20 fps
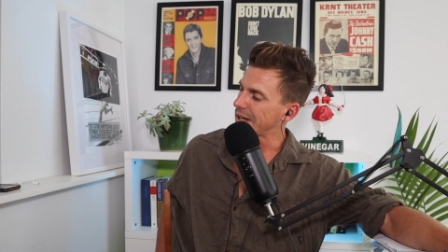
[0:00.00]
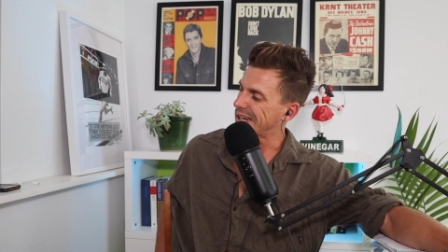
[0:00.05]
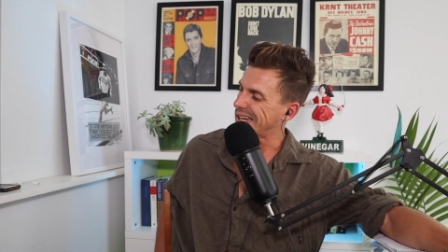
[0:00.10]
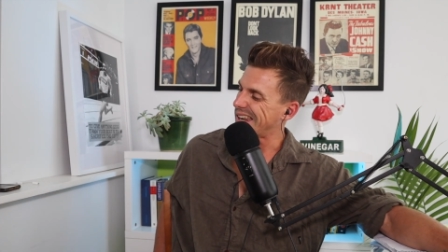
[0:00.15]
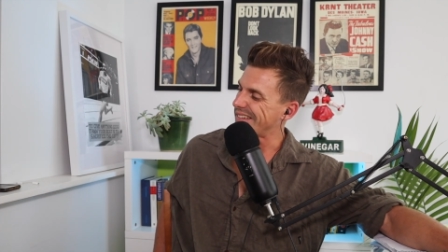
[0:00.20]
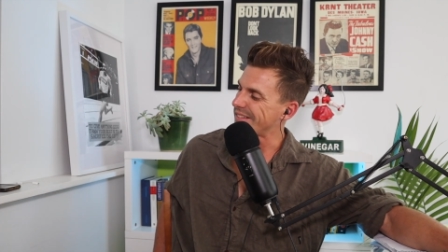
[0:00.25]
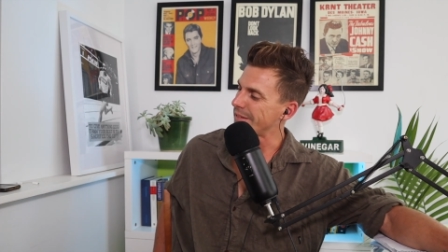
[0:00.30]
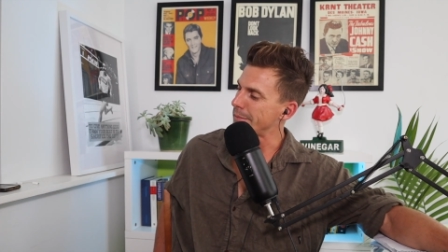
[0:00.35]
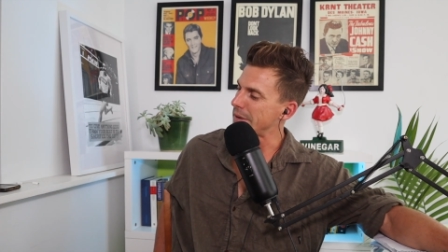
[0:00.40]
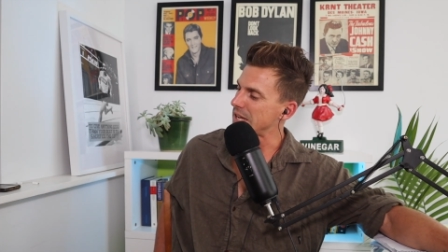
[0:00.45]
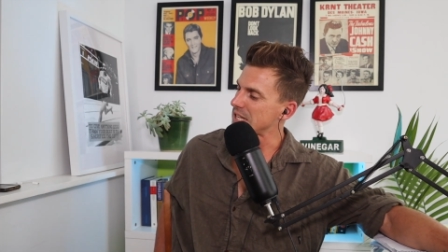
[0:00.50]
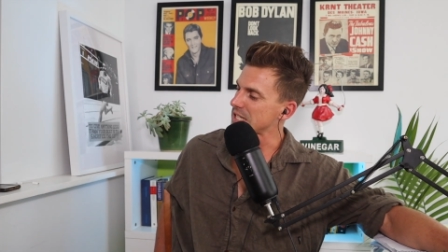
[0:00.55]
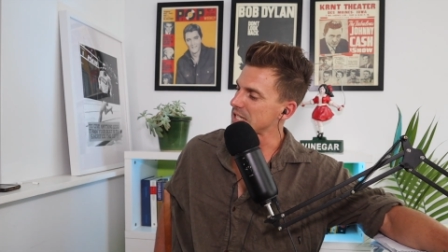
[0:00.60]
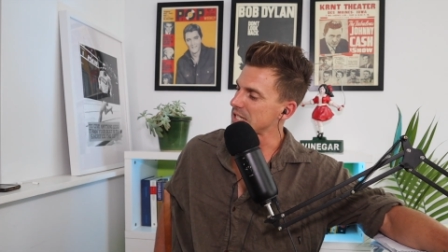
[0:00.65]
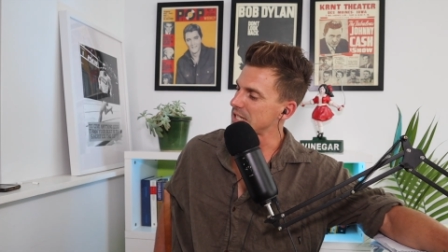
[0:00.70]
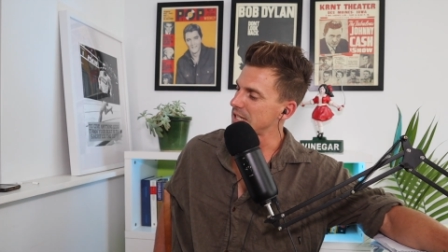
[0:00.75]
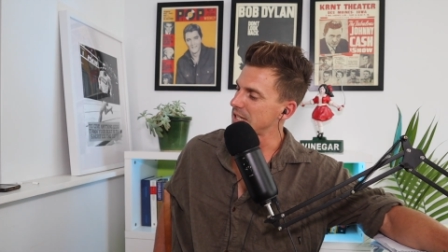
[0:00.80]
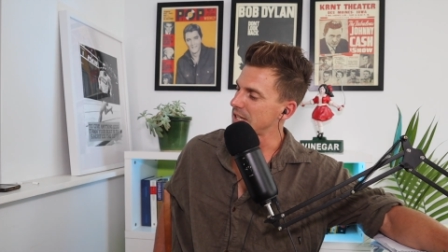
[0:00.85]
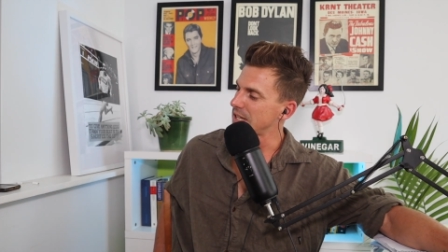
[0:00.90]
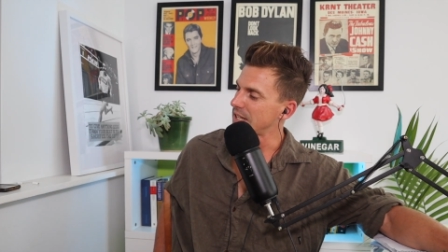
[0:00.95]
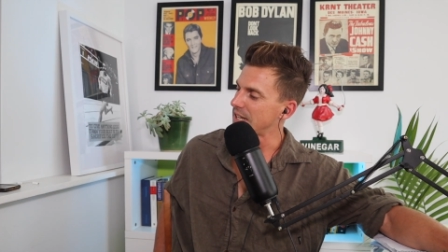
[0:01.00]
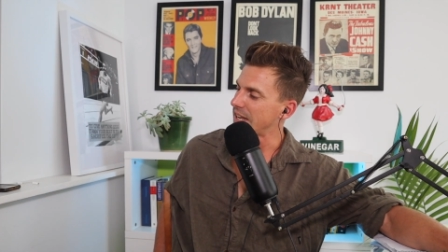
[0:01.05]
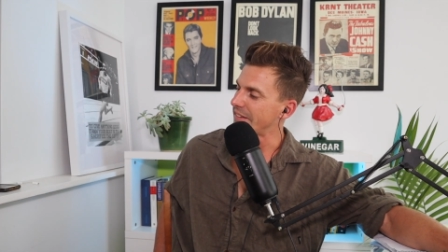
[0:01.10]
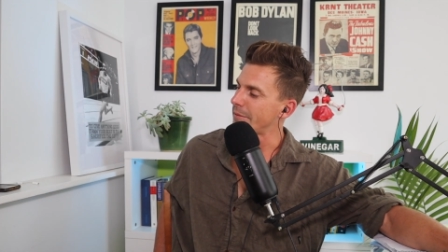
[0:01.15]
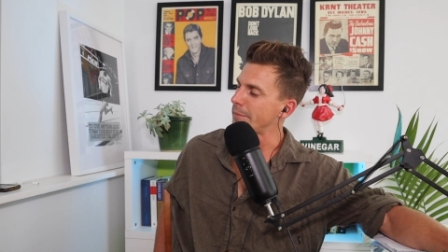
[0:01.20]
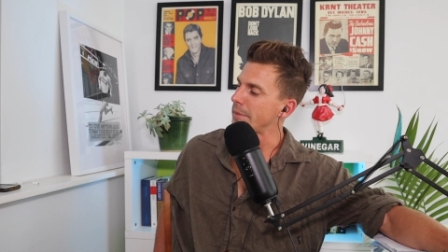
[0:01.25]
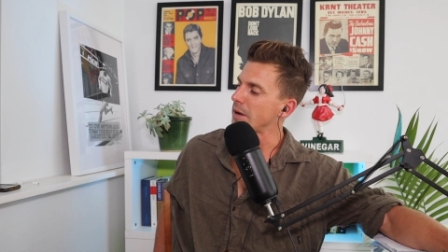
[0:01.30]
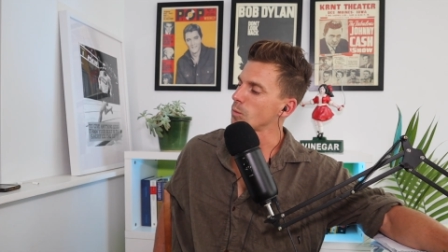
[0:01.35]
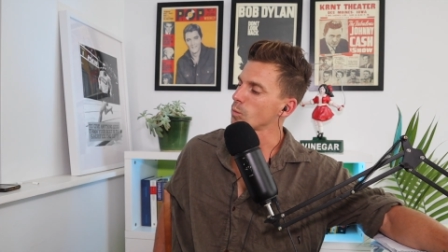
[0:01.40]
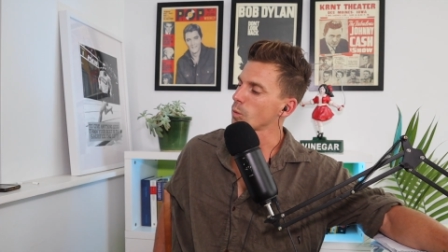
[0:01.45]
Never missed,
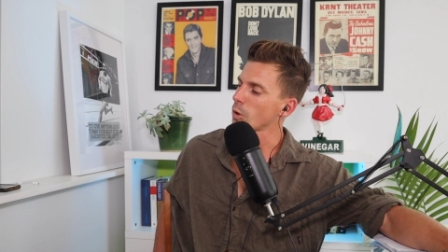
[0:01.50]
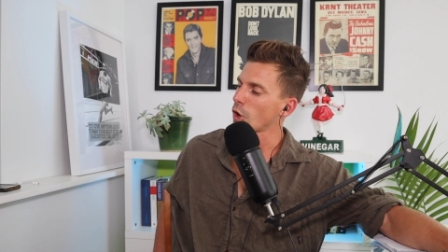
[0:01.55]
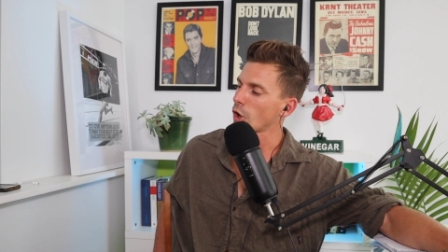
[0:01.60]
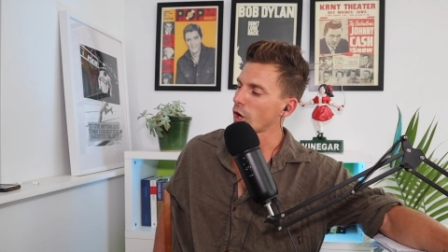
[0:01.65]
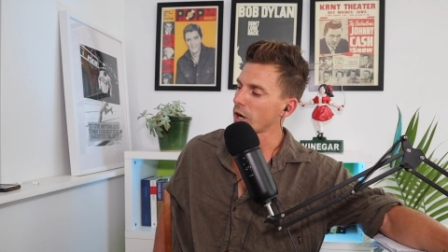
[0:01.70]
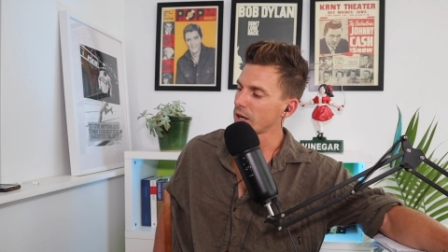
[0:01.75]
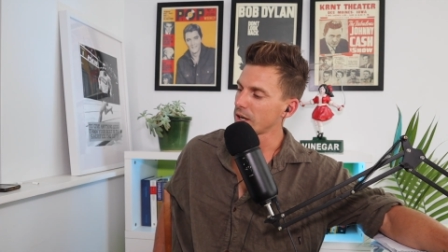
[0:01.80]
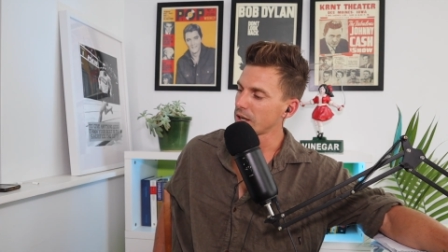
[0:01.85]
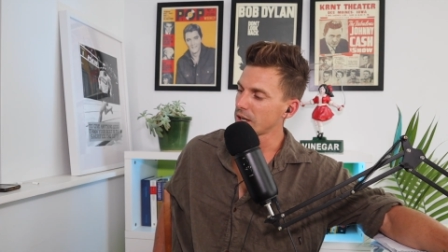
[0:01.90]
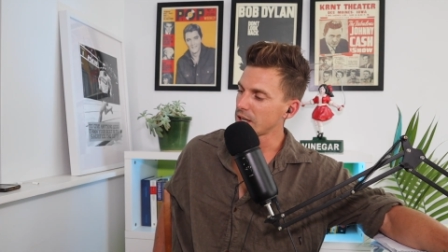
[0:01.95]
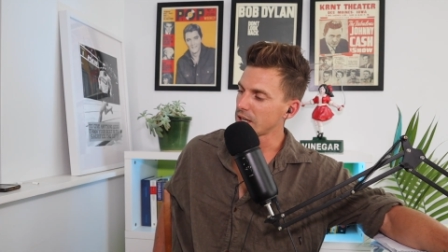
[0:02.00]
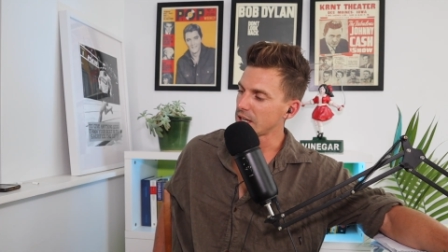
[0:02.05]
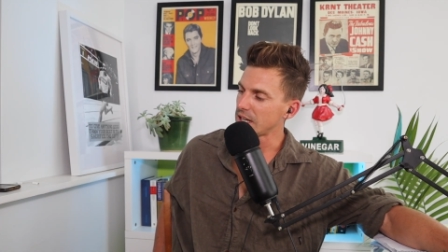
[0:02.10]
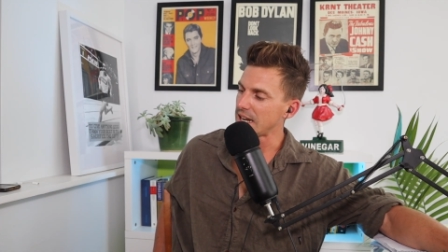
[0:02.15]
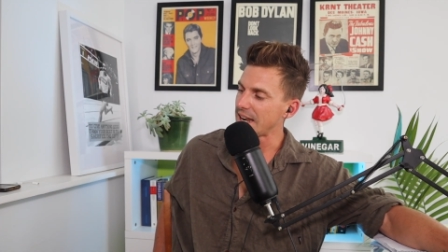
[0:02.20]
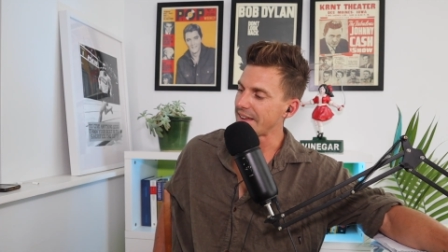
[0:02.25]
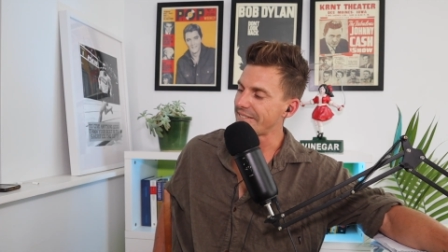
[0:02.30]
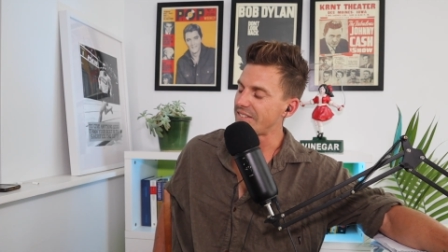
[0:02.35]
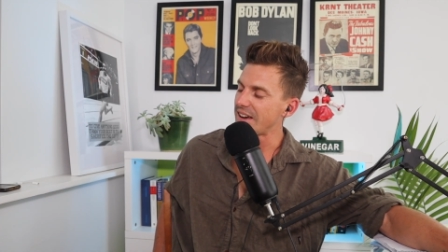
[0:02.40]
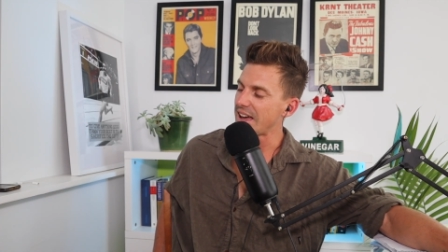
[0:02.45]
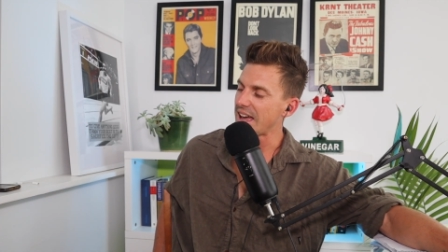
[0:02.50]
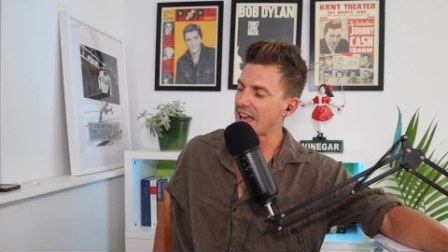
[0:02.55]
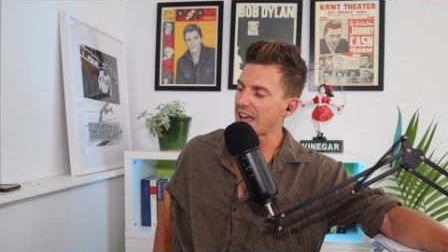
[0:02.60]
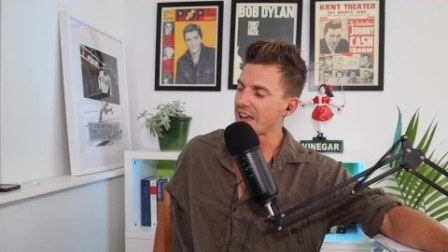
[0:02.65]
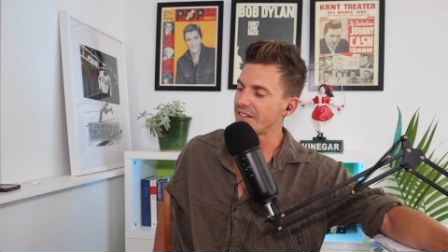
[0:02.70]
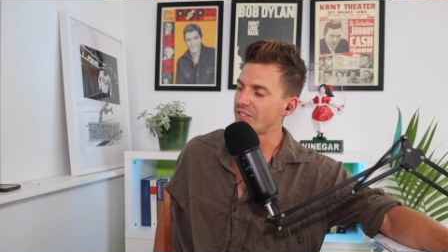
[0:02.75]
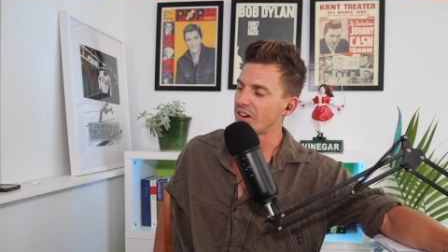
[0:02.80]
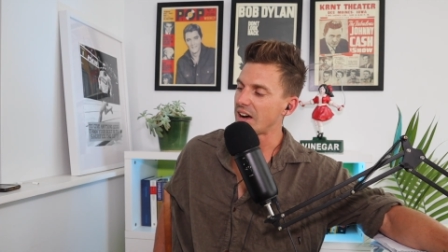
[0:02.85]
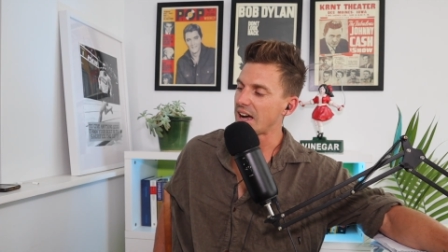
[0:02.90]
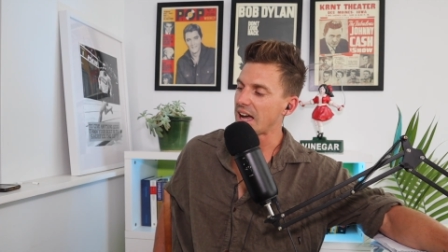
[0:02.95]
never been wrong, never
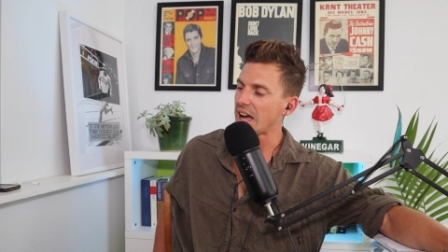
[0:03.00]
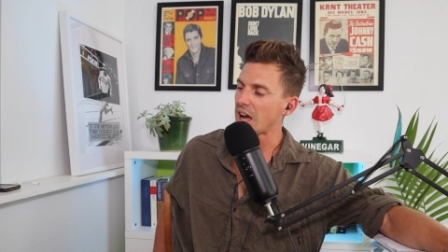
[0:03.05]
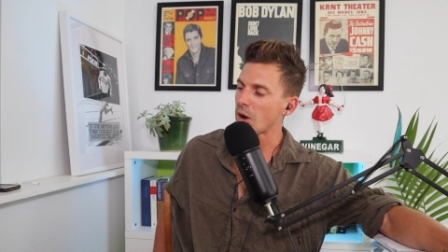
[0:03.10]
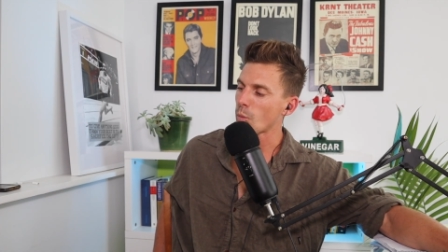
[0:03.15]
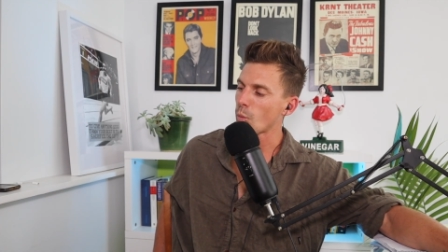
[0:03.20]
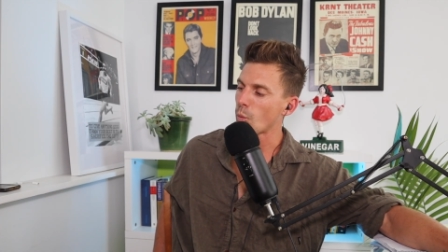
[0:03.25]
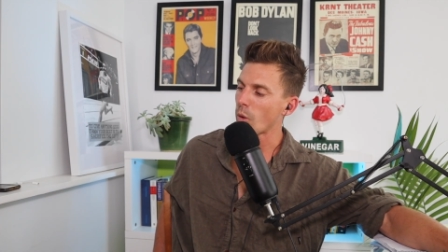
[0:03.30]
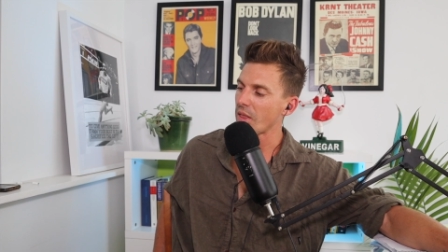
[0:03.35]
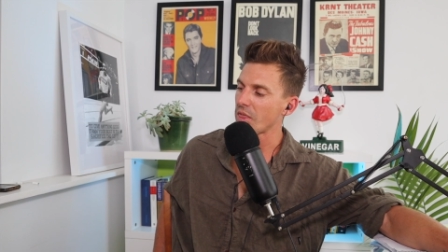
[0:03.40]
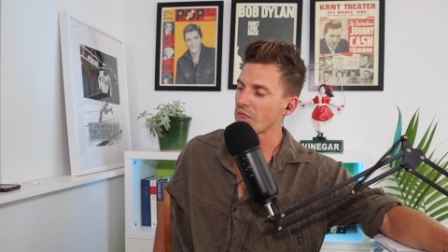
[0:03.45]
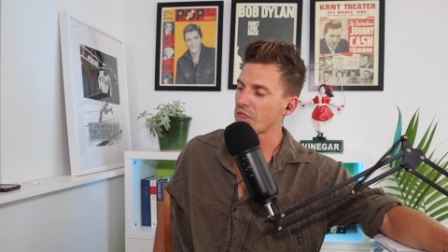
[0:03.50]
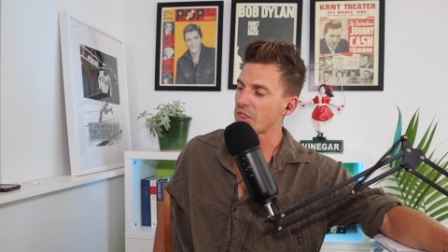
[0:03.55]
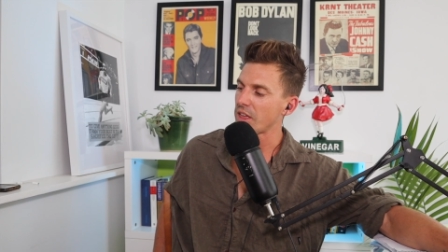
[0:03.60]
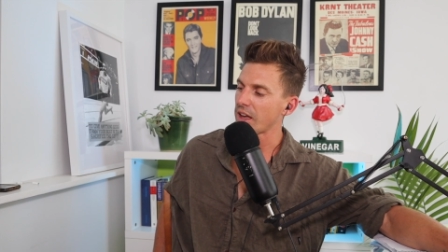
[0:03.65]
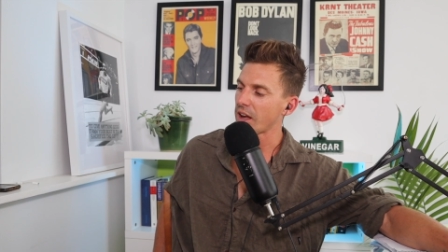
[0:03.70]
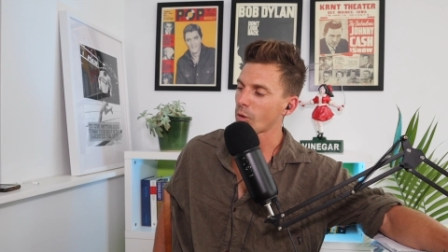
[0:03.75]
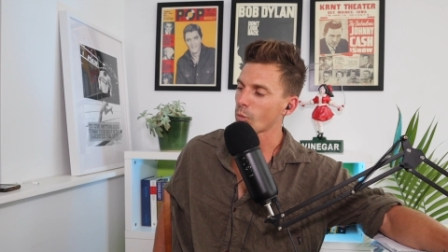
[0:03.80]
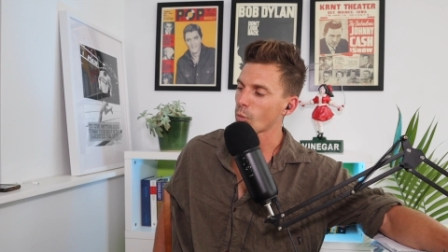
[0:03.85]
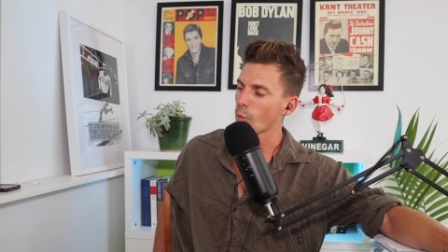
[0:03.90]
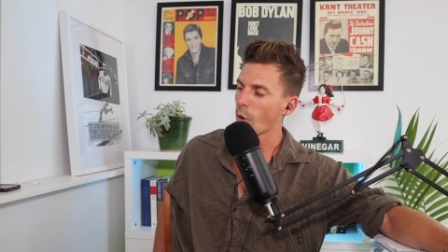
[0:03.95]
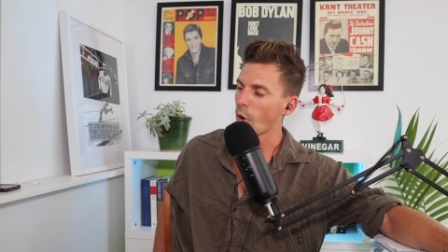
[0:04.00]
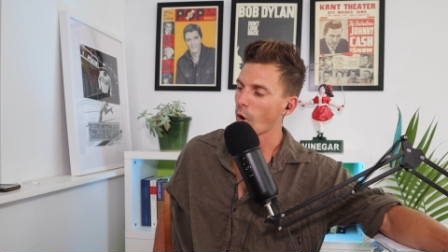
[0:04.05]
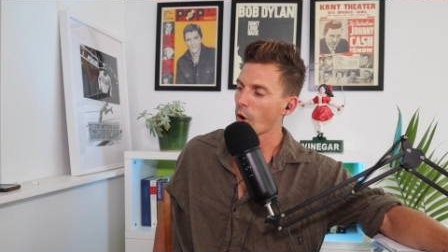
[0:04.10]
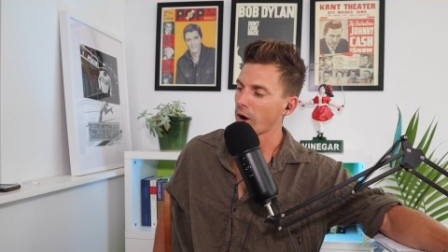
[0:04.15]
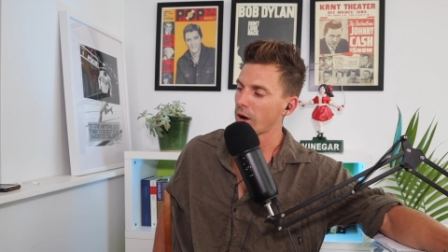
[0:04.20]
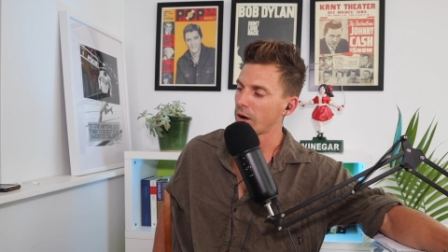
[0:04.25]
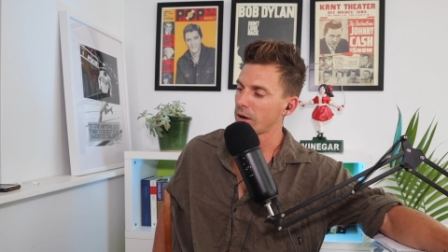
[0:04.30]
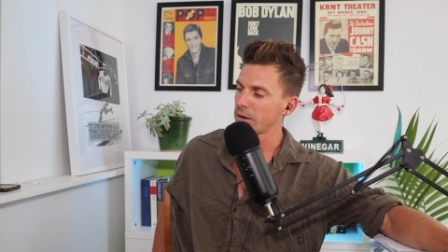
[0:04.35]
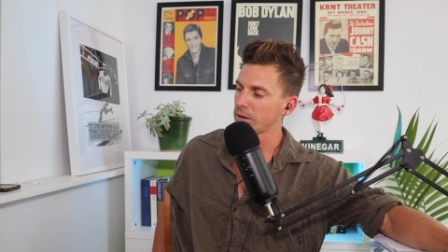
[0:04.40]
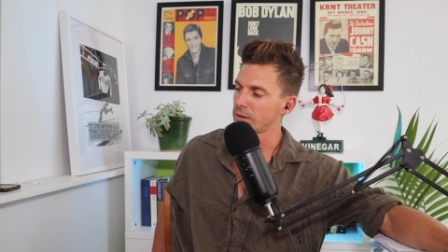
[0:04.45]
ever had one thing wrong.